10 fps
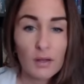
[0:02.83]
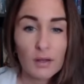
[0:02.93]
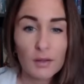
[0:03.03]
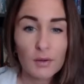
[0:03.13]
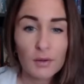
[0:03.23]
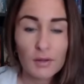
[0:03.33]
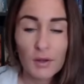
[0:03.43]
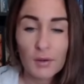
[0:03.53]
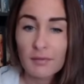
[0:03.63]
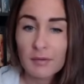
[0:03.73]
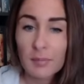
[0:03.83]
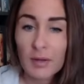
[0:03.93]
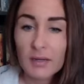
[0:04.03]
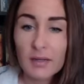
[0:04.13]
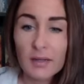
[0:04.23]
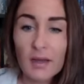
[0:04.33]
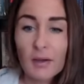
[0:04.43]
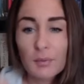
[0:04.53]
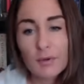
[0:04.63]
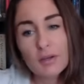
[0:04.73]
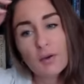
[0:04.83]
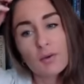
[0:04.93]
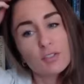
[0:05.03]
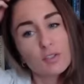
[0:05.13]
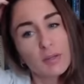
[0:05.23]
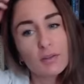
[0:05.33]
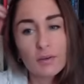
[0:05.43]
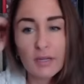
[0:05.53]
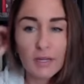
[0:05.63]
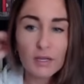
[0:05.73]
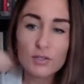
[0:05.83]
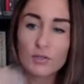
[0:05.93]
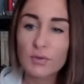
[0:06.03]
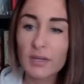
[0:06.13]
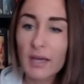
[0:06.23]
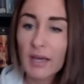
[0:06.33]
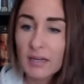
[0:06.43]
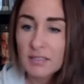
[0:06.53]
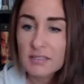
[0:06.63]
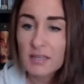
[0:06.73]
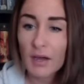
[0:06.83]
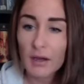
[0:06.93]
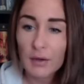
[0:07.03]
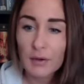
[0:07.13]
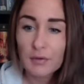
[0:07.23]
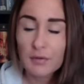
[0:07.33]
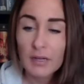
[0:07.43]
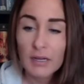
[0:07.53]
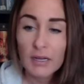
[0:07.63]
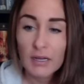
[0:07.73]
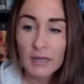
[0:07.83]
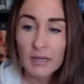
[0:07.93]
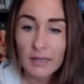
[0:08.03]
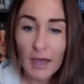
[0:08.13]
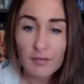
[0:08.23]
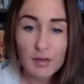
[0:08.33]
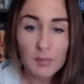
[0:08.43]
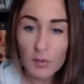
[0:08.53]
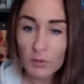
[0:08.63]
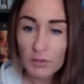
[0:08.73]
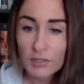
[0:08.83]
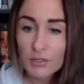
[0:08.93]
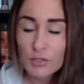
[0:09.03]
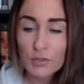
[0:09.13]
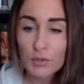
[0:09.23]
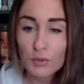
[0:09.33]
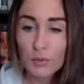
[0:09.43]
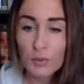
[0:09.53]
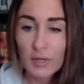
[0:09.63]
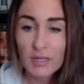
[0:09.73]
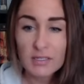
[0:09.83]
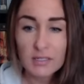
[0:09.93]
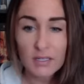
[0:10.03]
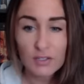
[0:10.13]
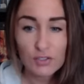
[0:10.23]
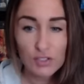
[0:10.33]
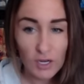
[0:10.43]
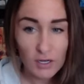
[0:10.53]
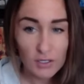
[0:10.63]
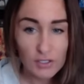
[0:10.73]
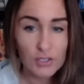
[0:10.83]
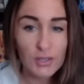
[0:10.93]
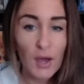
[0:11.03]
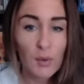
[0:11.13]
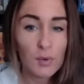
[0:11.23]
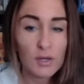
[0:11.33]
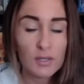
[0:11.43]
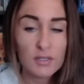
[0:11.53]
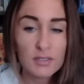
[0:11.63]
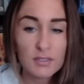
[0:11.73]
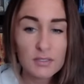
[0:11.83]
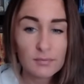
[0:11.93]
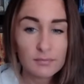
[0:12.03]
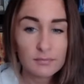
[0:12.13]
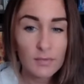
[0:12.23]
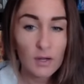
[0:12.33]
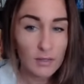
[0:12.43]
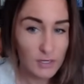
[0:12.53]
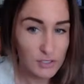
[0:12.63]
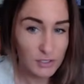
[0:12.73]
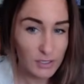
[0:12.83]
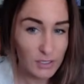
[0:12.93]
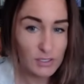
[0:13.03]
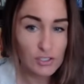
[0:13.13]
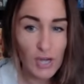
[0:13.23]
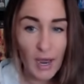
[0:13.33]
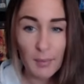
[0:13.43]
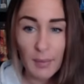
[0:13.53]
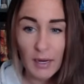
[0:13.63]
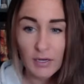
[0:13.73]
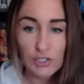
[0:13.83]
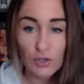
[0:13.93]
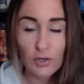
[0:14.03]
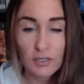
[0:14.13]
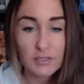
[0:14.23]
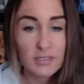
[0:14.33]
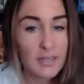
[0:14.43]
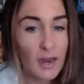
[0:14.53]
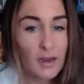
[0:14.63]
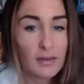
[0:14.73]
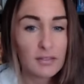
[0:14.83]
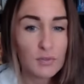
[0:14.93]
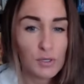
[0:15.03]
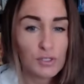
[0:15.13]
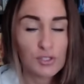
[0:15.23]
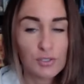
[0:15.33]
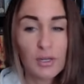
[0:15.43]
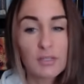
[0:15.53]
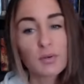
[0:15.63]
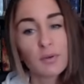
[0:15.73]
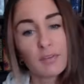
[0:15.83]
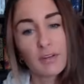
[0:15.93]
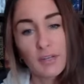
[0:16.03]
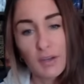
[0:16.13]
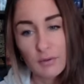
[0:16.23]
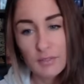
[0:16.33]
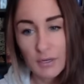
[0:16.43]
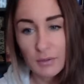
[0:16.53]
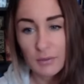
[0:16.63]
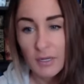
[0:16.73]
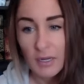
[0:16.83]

Hello, hello, everybody. We're going to be looking into the case of Kevin Mullins, who is the judge that was allegedly shot by Shawn Steins, which is on video, so